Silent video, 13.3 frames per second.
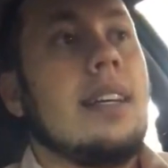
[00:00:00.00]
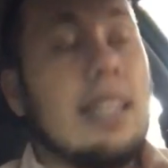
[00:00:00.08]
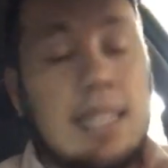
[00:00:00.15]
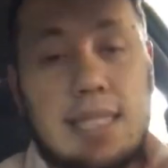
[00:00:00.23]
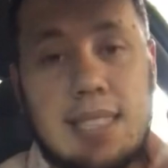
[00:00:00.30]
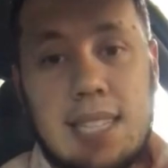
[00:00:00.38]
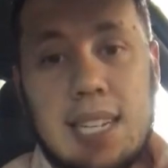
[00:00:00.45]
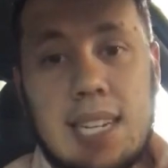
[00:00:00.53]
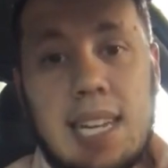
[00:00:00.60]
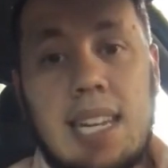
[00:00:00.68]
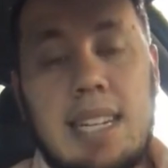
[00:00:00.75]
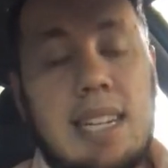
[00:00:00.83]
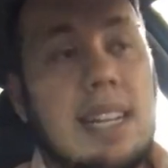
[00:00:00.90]
He's gonna
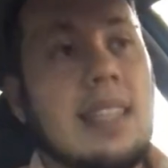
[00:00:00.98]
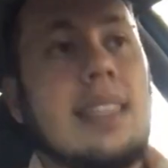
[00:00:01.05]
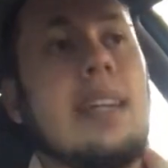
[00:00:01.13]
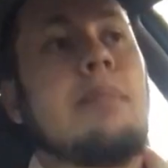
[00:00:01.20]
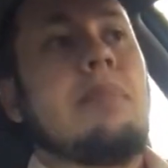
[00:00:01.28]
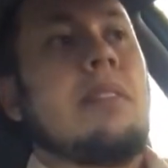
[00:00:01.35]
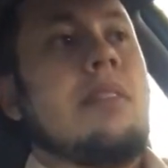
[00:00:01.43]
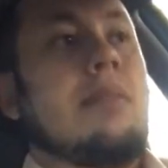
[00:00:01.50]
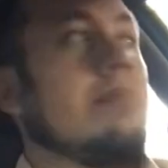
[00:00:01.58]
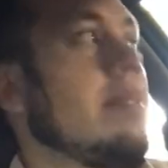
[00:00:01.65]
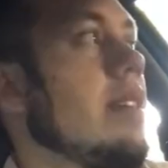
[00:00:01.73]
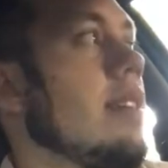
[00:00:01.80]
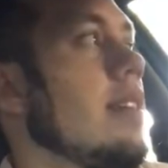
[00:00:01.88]
get nicked up a little
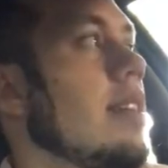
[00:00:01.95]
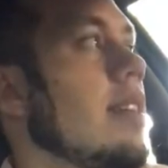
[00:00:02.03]
bit.